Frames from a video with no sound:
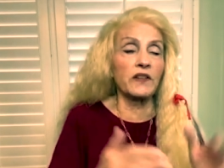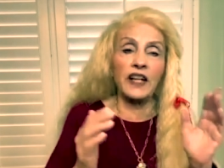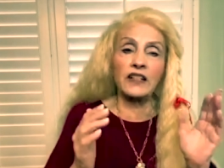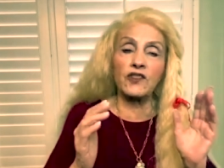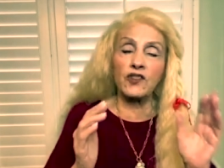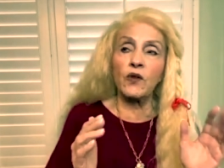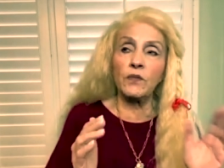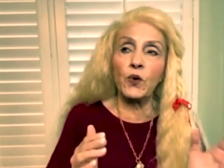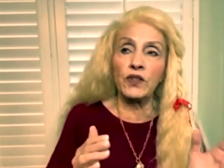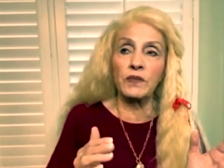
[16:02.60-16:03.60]
in fact it's so
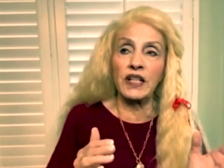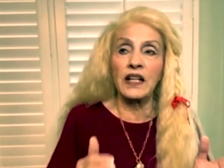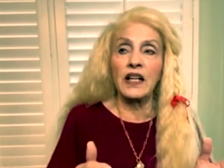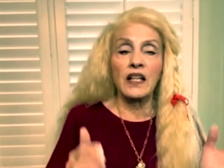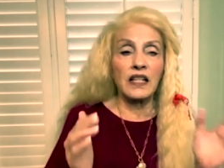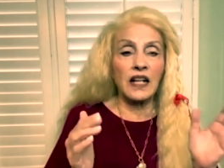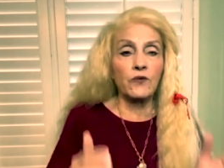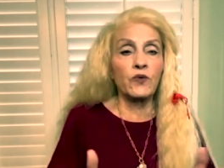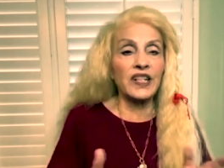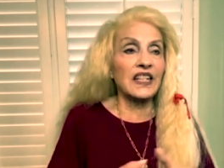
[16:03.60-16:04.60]
important to me that i
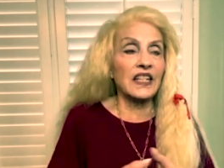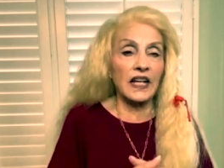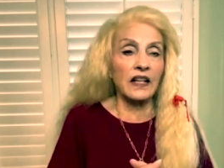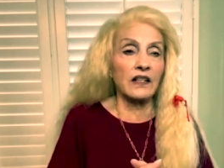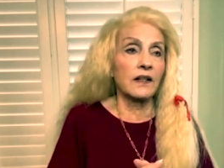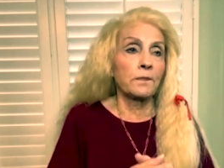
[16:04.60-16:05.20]
really can't